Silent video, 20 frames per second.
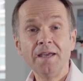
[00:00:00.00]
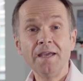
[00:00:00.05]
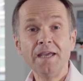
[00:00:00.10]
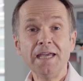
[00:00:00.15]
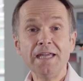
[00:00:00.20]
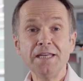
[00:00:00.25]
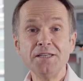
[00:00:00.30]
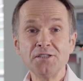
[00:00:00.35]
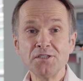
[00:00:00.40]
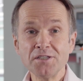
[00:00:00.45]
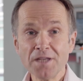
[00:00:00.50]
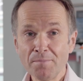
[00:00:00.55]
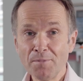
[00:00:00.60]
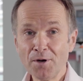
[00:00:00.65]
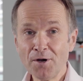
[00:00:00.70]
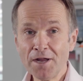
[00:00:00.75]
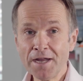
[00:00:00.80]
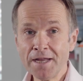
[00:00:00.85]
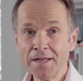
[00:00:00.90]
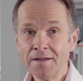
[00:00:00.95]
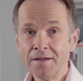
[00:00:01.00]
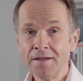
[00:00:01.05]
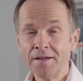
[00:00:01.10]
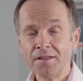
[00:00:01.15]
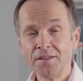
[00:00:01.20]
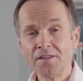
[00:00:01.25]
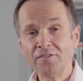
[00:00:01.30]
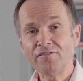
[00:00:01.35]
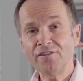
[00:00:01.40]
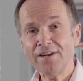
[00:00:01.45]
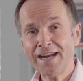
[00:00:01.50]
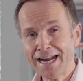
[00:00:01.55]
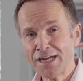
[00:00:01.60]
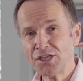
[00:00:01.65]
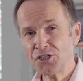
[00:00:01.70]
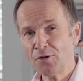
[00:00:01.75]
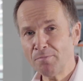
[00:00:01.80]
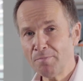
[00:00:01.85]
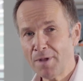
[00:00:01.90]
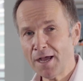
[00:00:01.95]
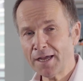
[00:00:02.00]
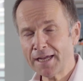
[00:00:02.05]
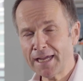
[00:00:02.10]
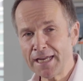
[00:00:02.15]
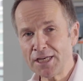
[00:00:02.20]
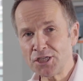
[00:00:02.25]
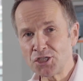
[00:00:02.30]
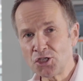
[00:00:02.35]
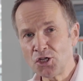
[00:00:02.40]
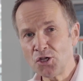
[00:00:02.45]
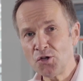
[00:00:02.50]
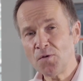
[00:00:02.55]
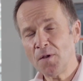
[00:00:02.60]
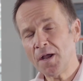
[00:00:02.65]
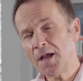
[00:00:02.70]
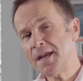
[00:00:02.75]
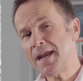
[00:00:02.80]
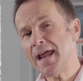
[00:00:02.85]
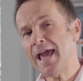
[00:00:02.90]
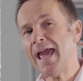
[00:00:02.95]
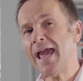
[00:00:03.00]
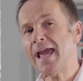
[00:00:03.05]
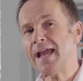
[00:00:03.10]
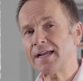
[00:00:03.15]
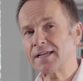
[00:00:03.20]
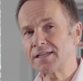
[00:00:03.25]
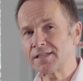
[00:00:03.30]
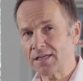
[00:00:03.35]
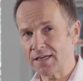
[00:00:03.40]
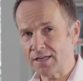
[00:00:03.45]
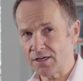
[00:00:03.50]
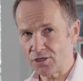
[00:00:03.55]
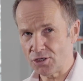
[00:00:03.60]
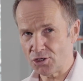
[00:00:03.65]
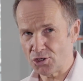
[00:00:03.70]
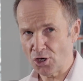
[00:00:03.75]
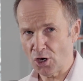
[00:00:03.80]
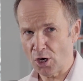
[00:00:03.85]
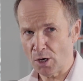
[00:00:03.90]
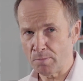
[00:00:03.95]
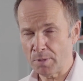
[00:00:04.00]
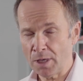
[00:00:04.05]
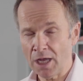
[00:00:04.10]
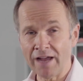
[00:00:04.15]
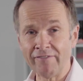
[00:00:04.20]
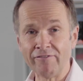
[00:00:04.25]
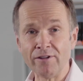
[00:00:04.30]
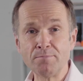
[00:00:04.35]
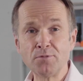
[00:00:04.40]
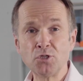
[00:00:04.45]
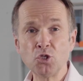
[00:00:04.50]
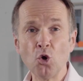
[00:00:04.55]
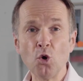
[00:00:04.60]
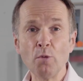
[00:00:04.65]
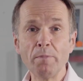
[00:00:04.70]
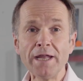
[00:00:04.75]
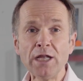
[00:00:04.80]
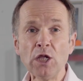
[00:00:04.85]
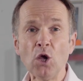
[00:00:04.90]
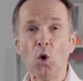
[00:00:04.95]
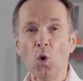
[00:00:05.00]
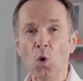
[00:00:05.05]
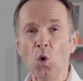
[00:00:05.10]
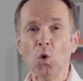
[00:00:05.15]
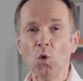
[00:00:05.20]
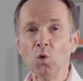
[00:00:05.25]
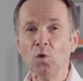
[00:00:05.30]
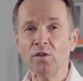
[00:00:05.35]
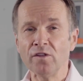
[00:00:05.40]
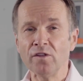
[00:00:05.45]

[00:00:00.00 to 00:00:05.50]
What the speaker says: In summary, the financial markets do an excellent job of absorbing all